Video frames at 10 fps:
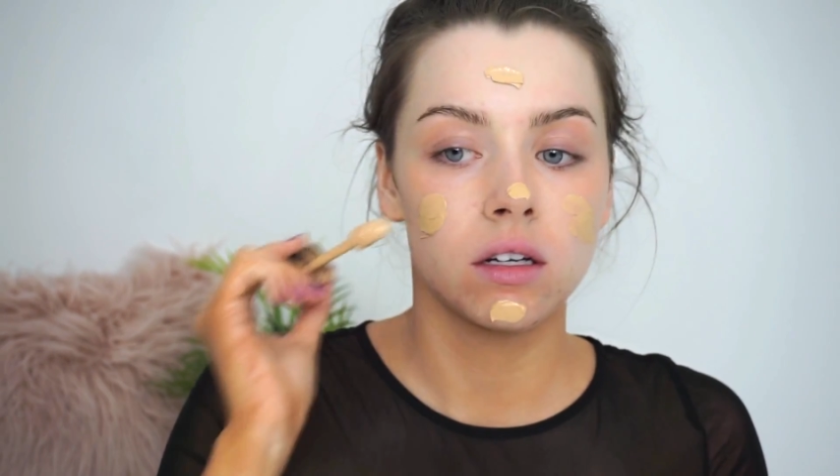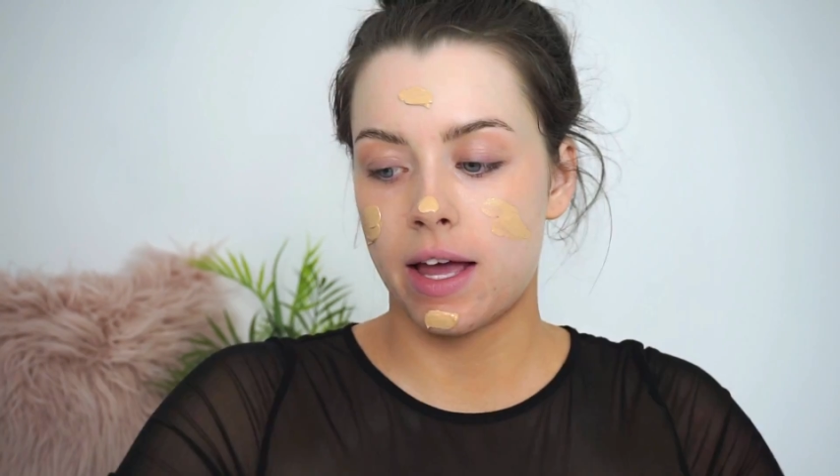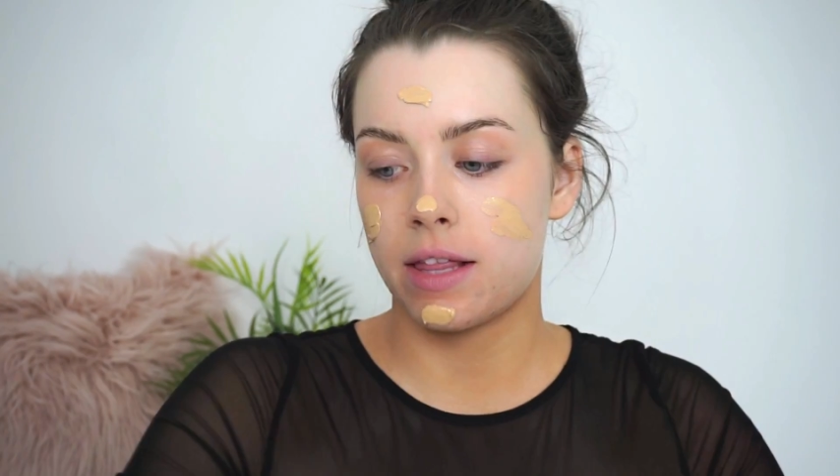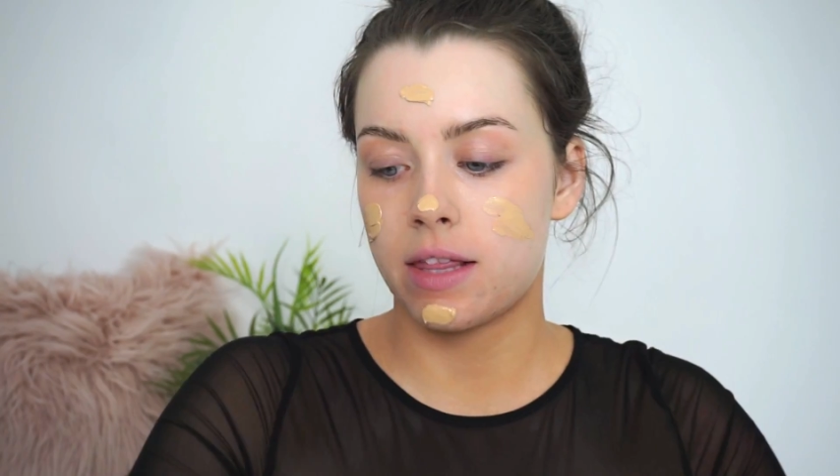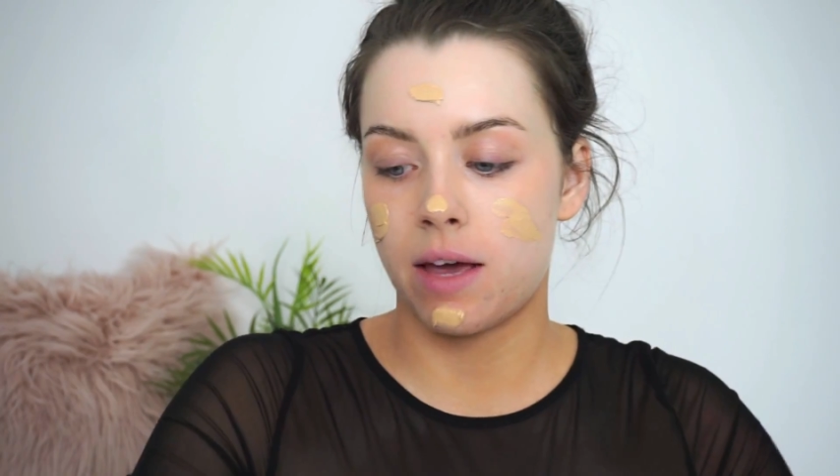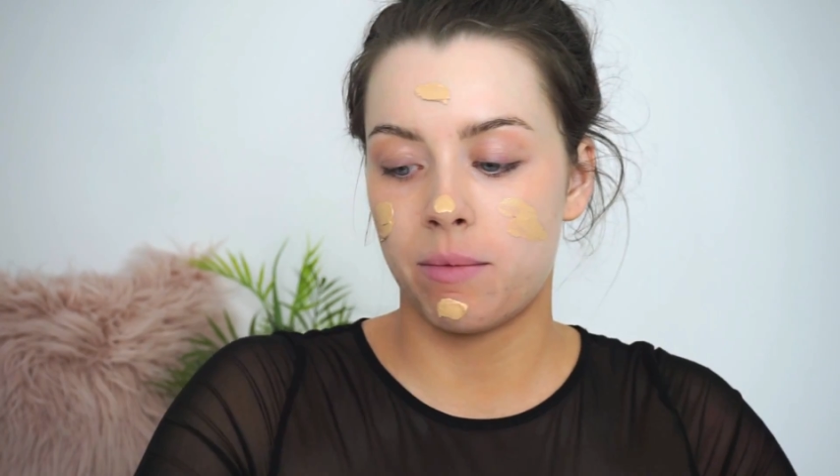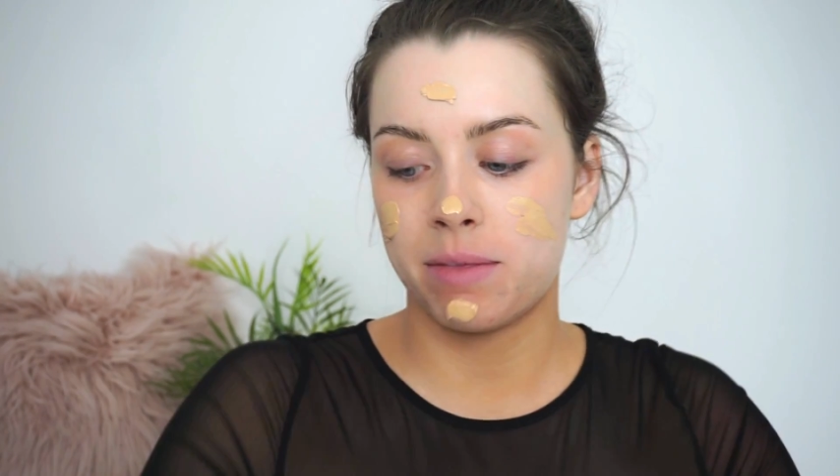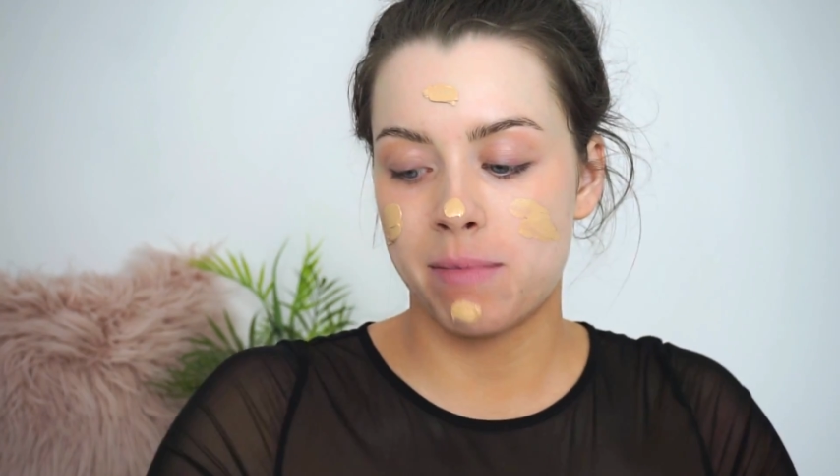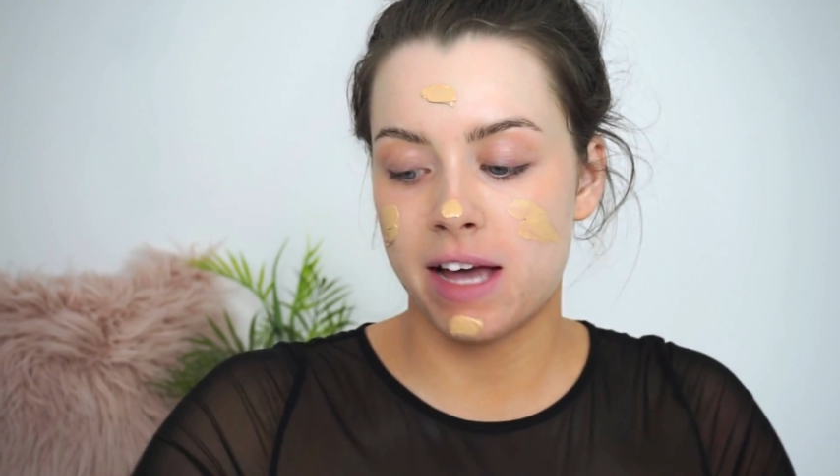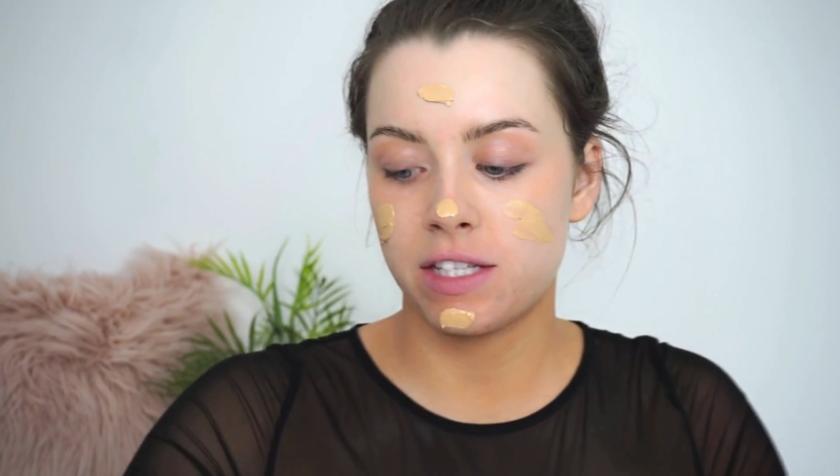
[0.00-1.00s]
And then
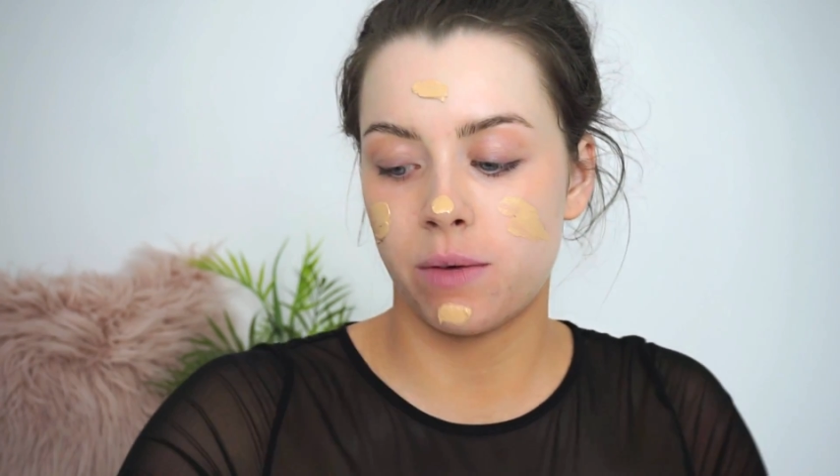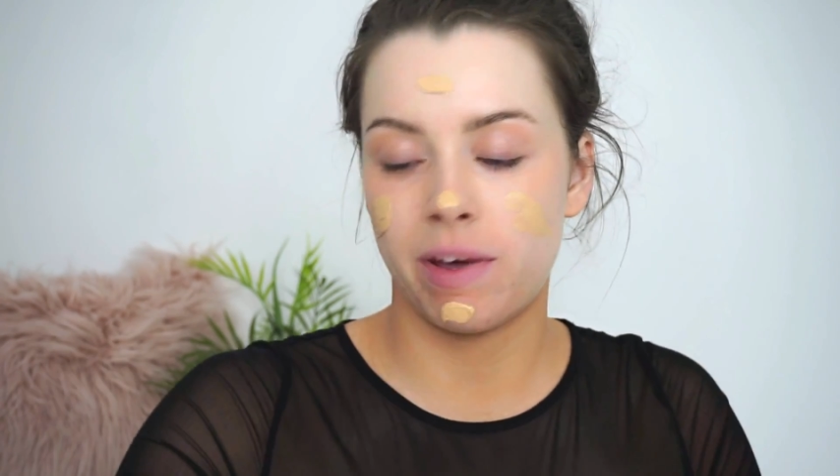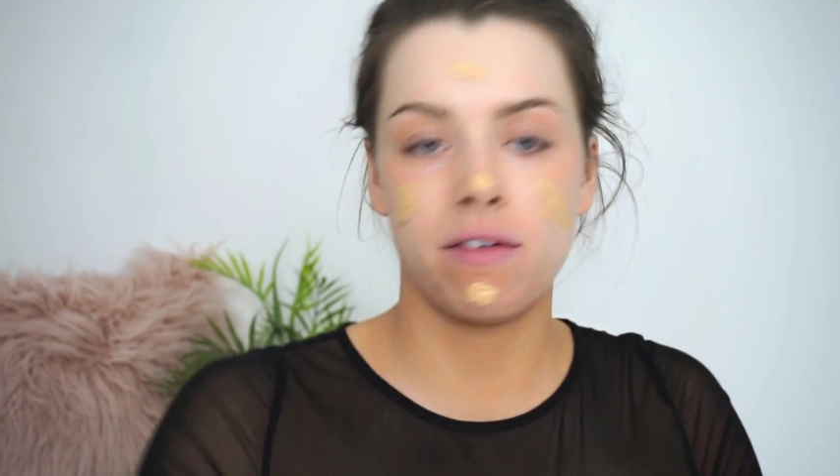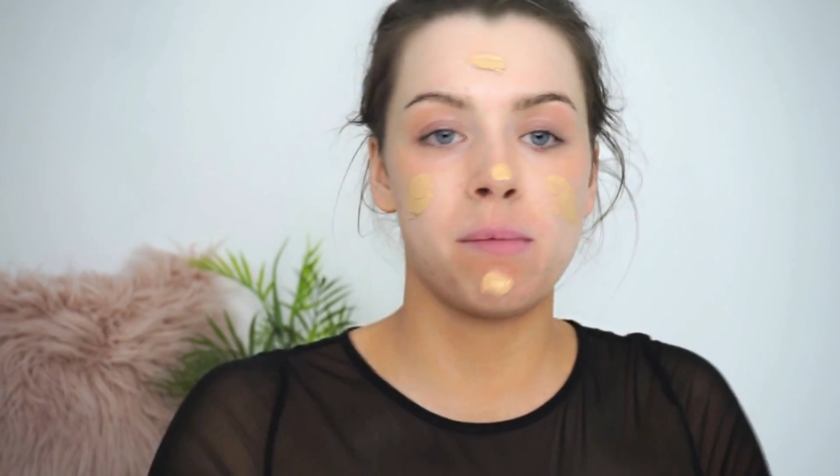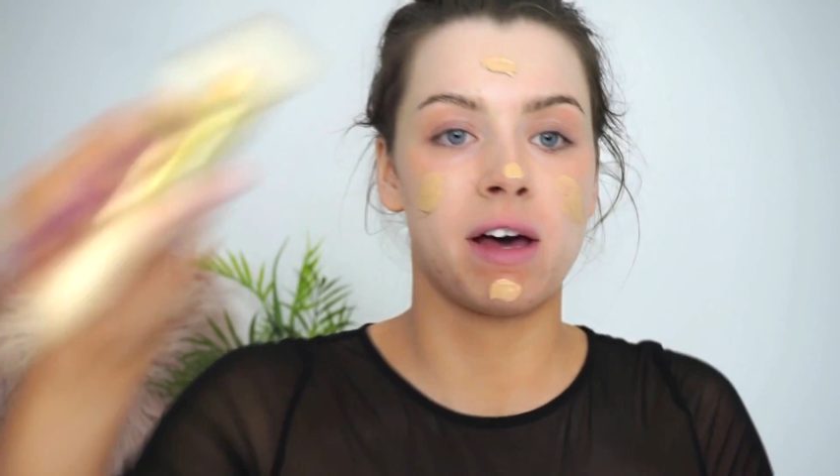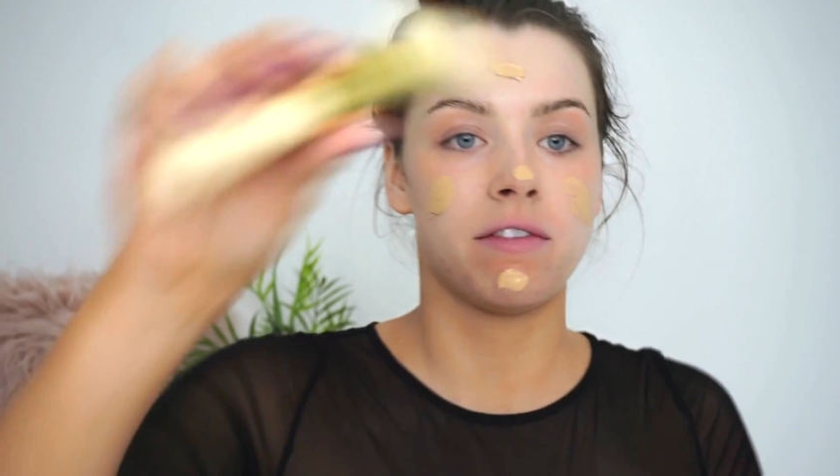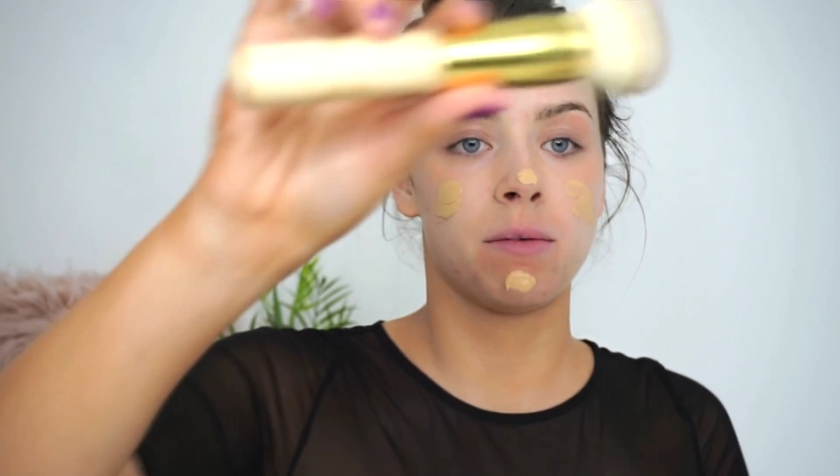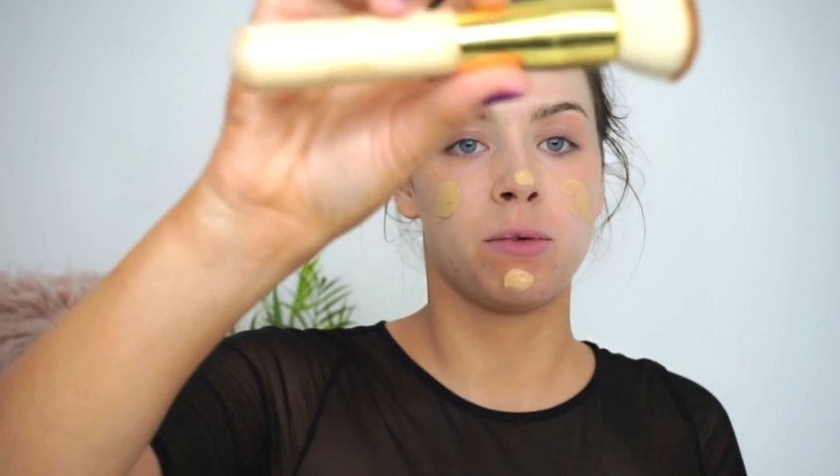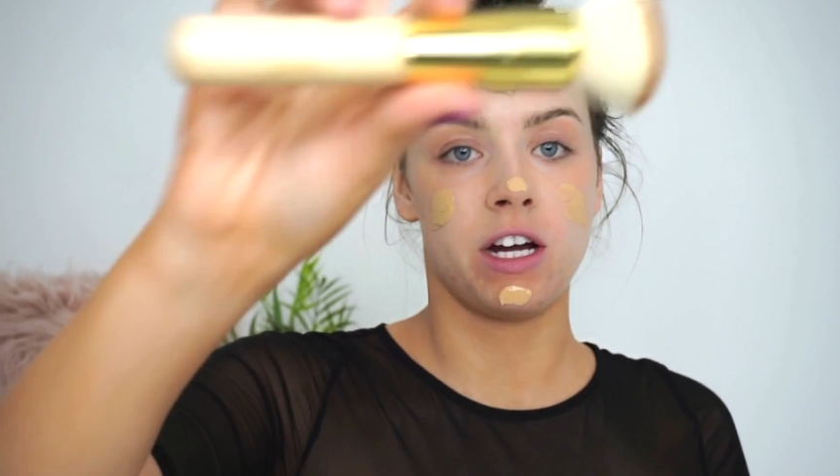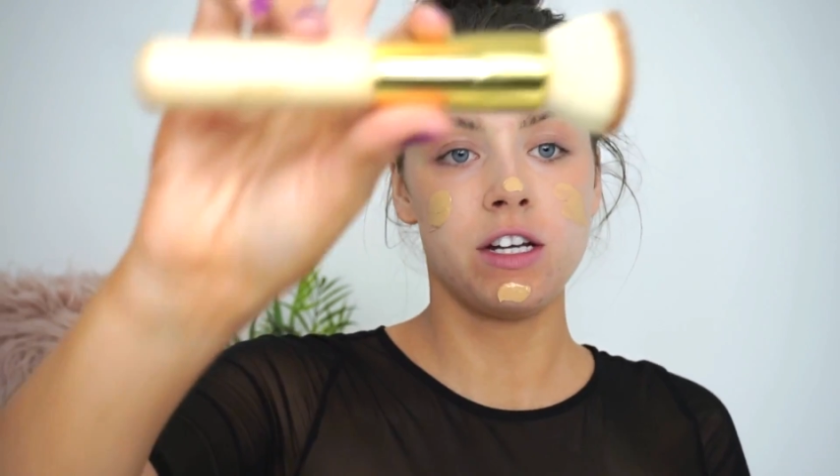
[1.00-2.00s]
with my Zoeva
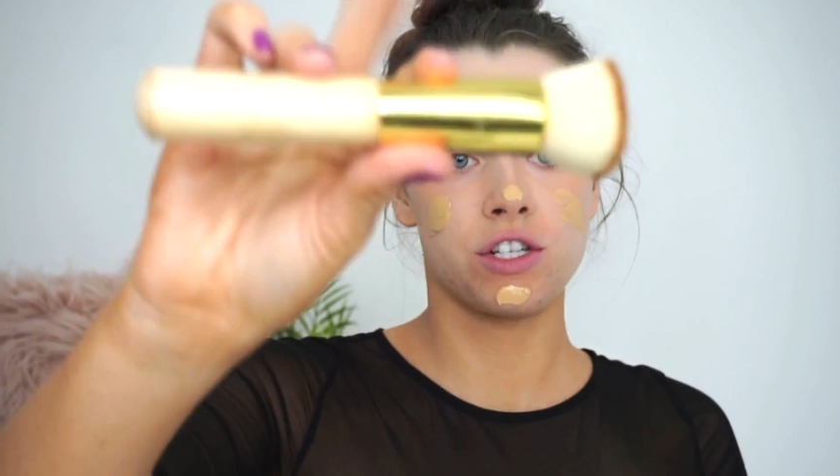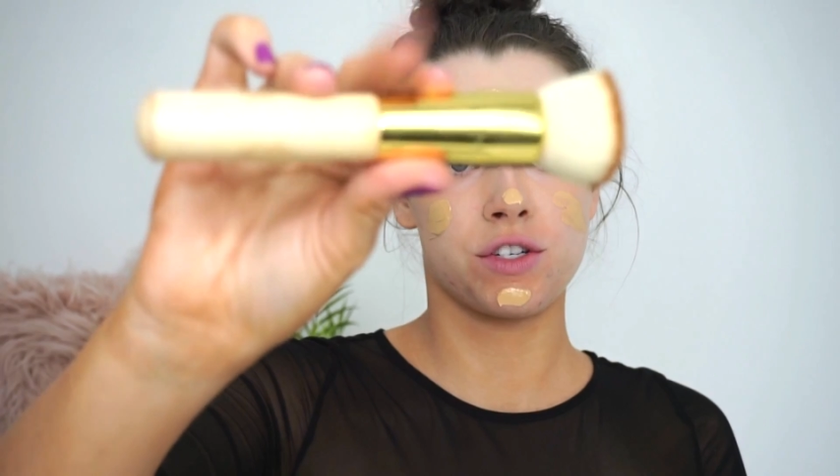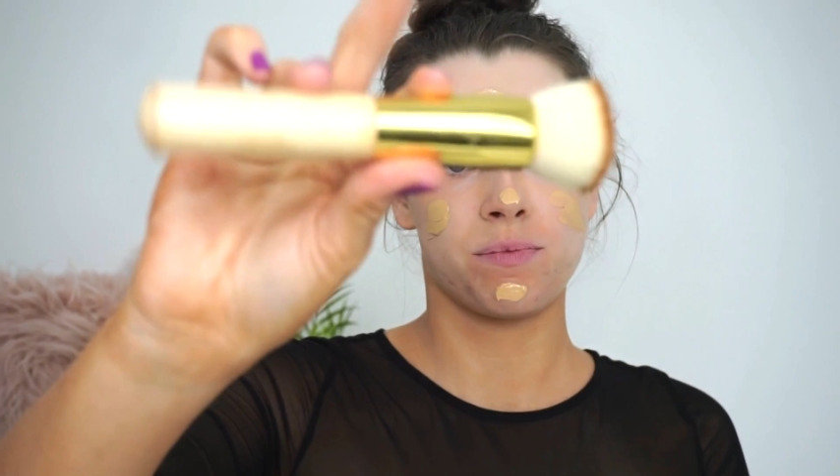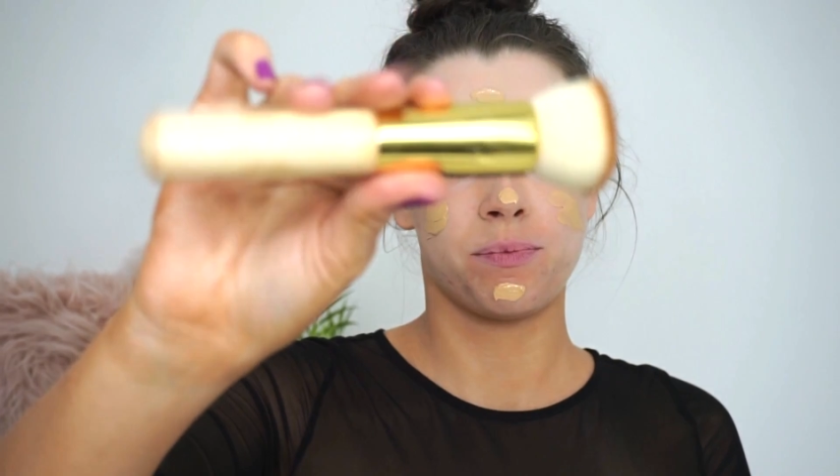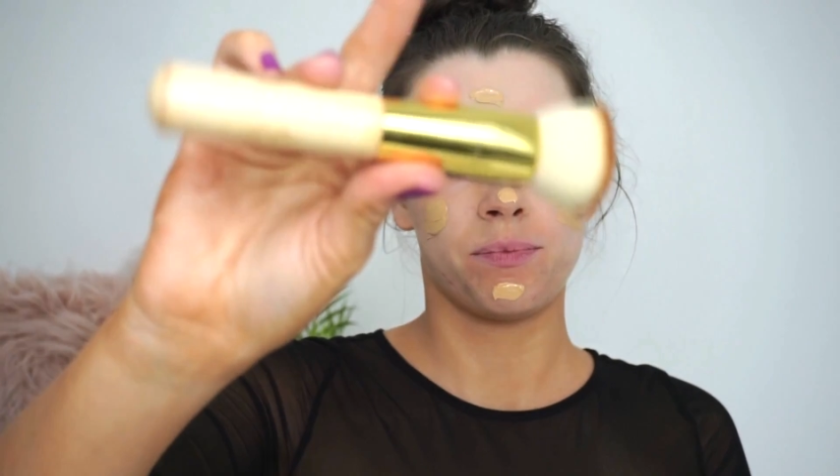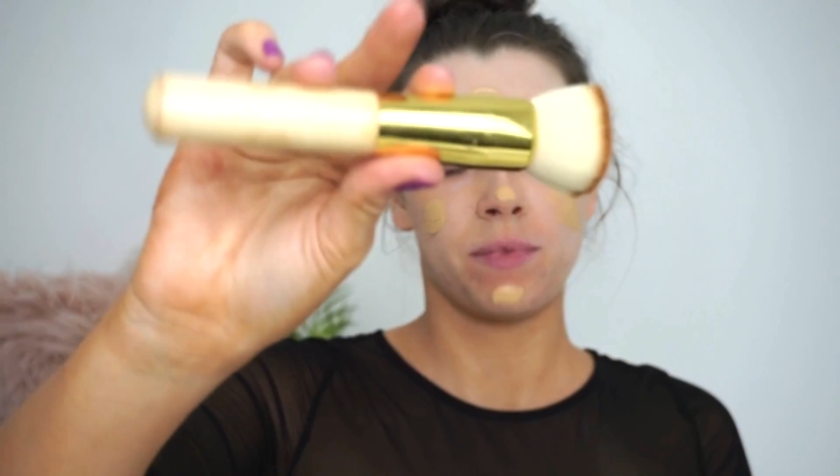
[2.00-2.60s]
buffer brush,